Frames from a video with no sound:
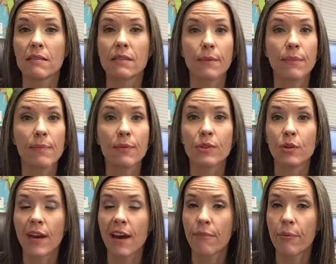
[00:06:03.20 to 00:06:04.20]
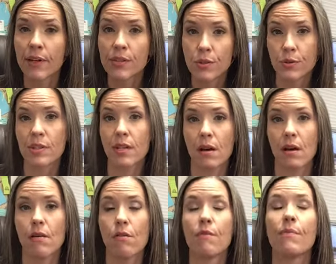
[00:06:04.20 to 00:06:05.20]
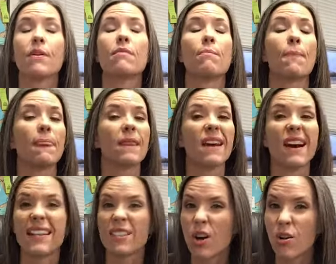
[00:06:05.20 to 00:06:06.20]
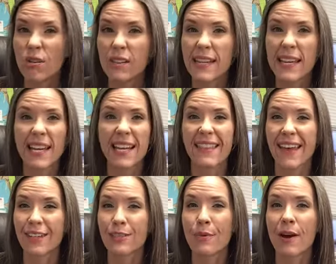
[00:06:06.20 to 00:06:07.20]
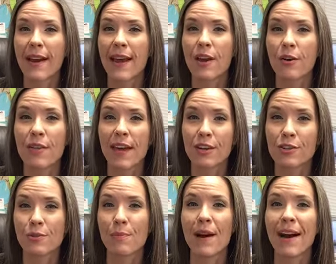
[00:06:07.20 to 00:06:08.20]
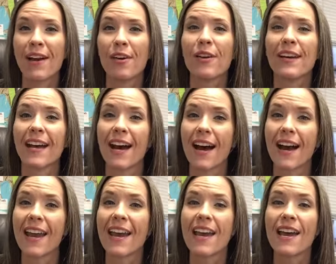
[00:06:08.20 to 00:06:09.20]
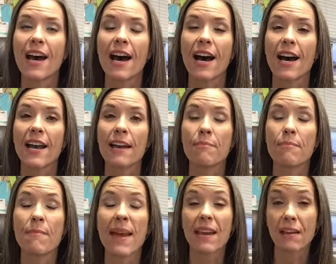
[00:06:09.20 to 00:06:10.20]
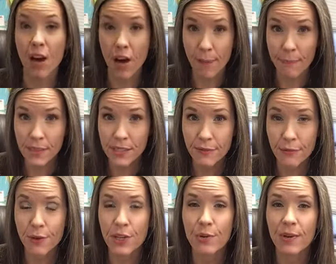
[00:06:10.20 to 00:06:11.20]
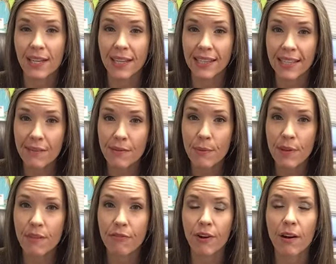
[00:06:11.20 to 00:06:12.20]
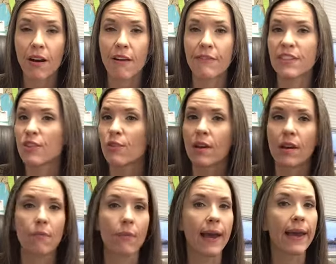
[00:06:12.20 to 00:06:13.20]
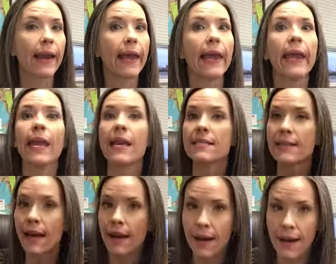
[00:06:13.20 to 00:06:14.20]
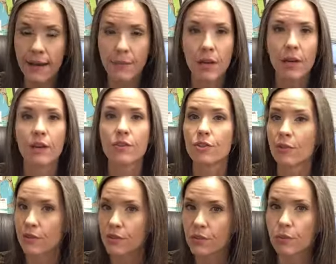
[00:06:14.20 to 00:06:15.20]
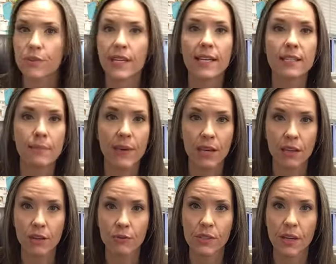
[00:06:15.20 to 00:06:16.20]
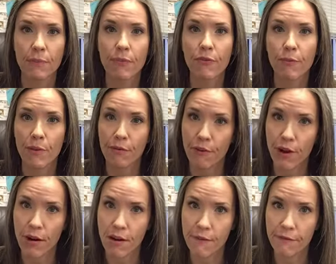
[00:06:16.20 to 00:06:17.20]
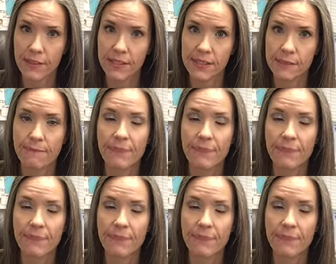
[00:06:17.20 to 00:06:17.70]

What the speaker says: some people don't have printers at home. I totally get it. That's why I go to the extra mile and I make copies for you and I leave them in the front office. You can come by at any time during the school day to pick those up from the front office.